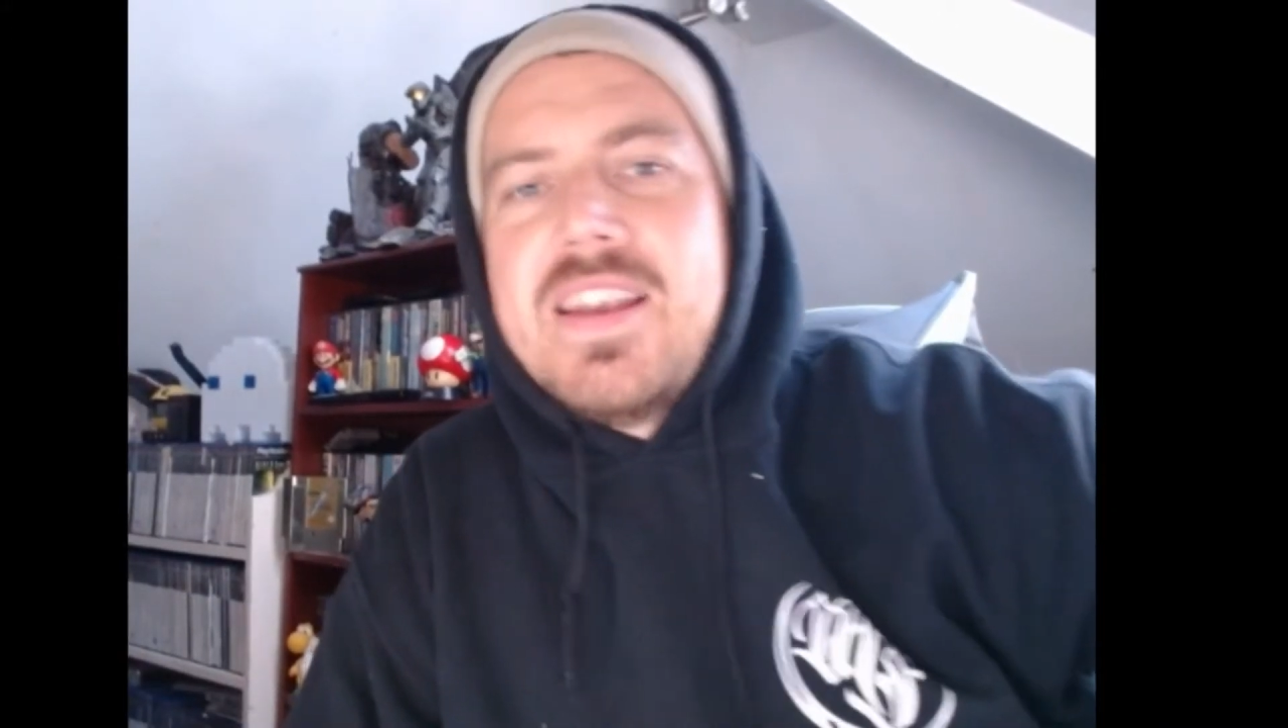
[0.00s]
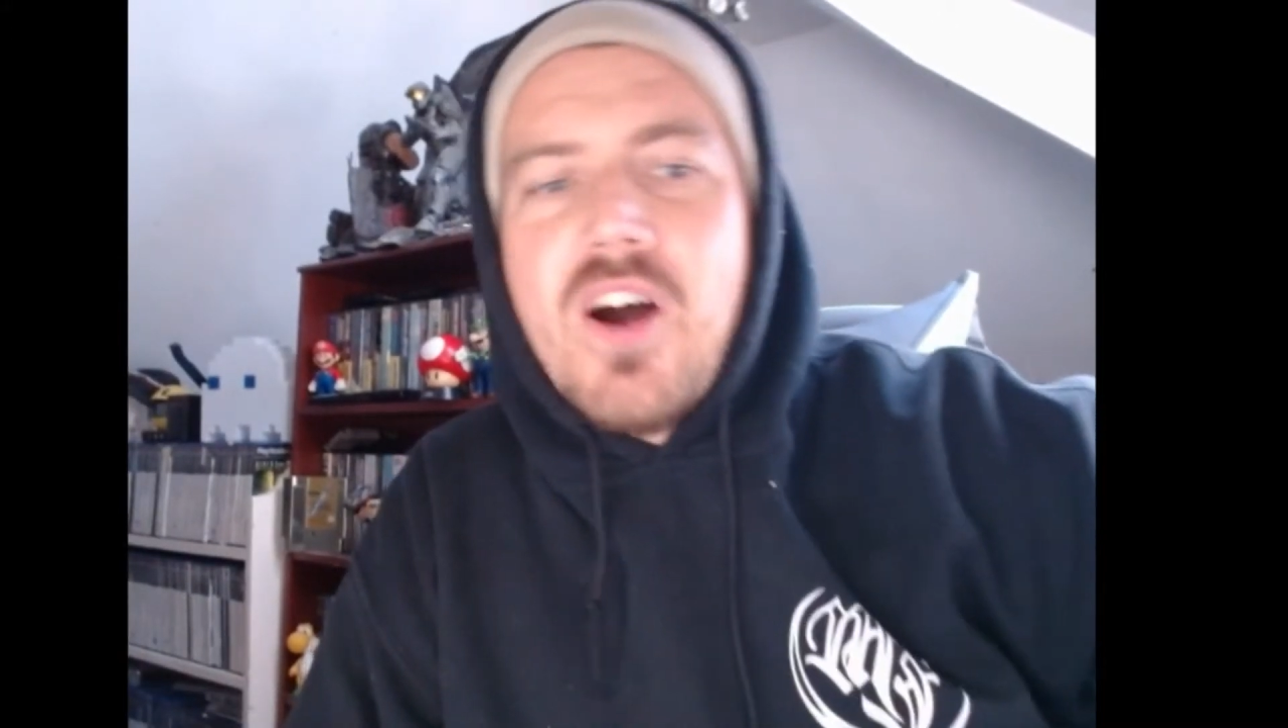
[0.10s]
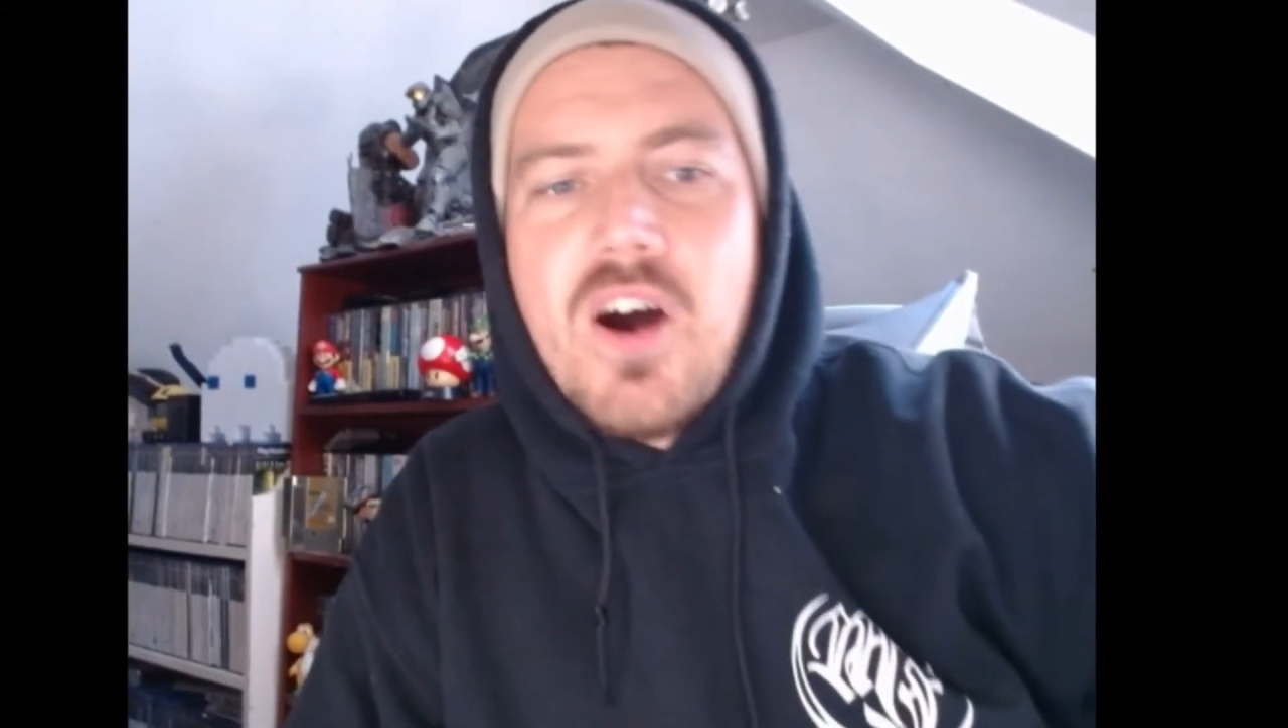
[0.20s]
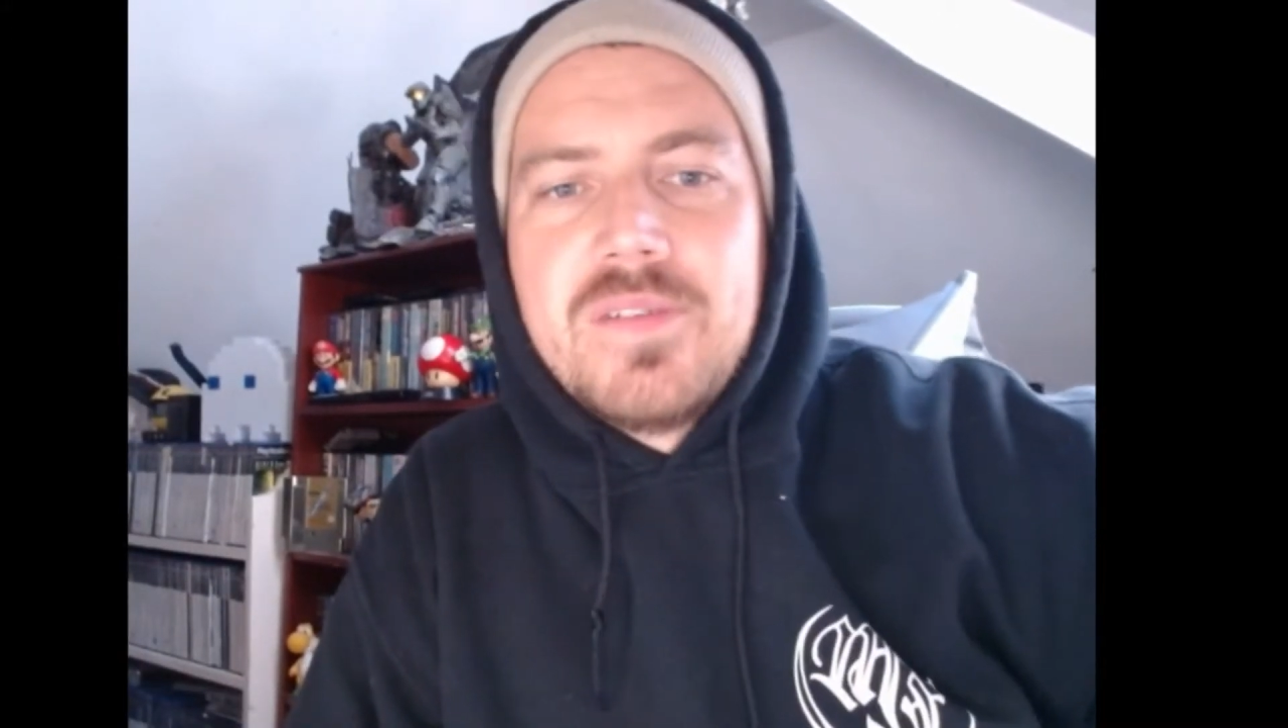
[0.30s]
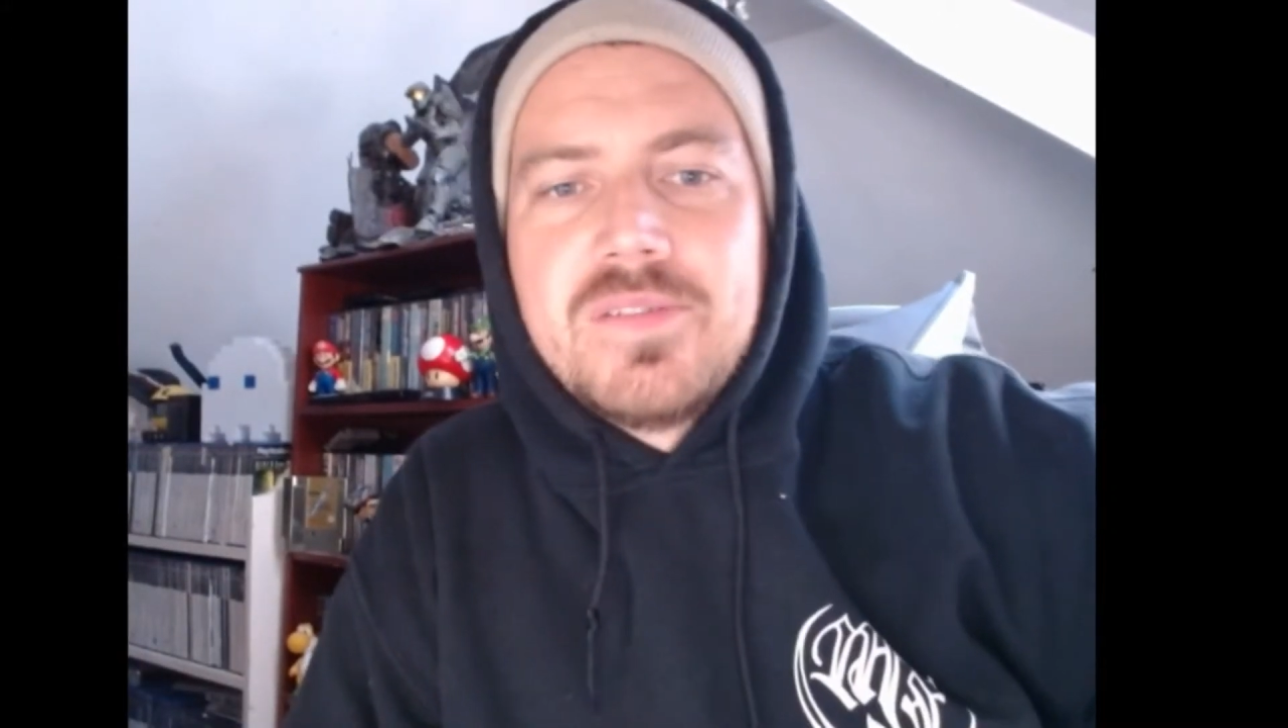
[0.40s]

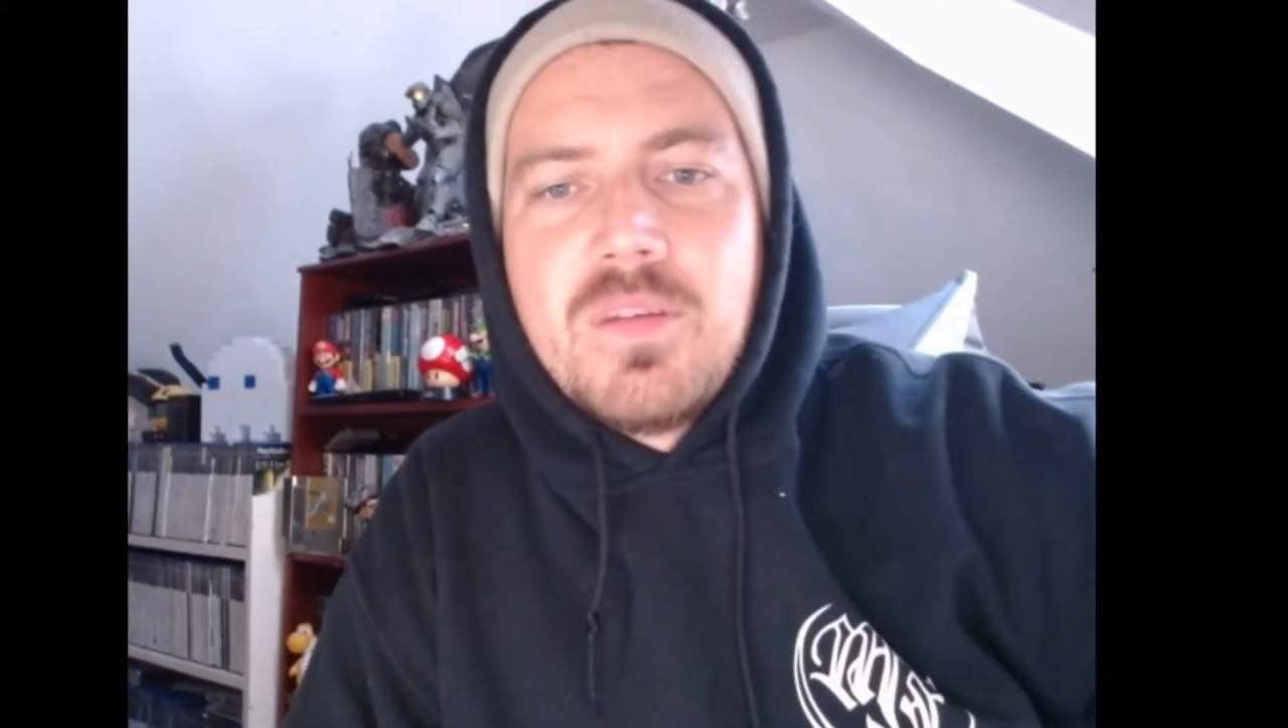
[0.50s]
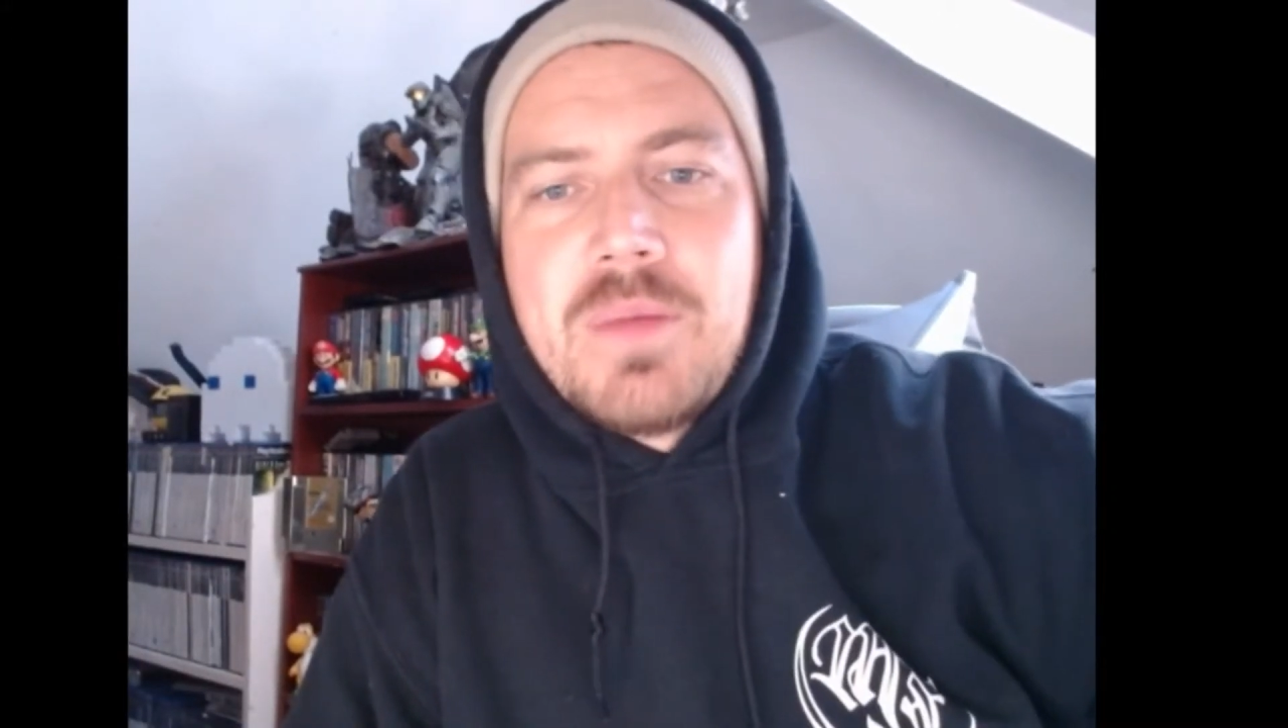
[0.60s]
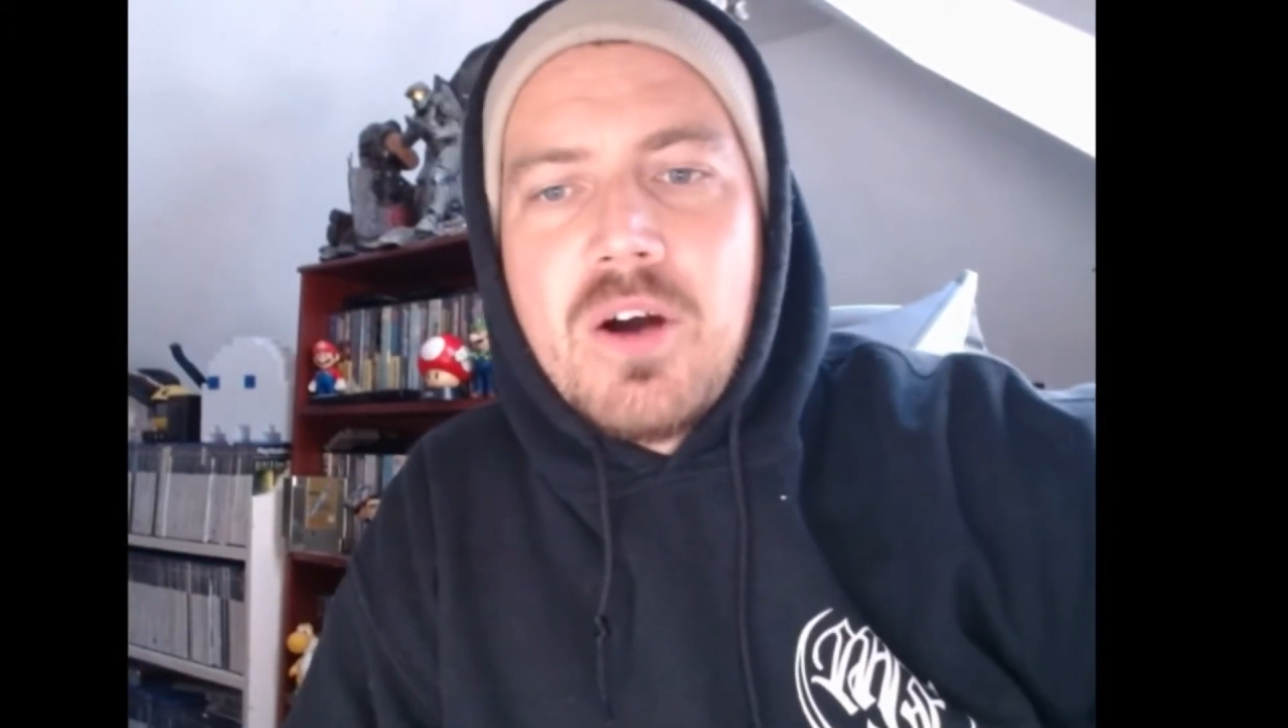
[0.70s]
after about a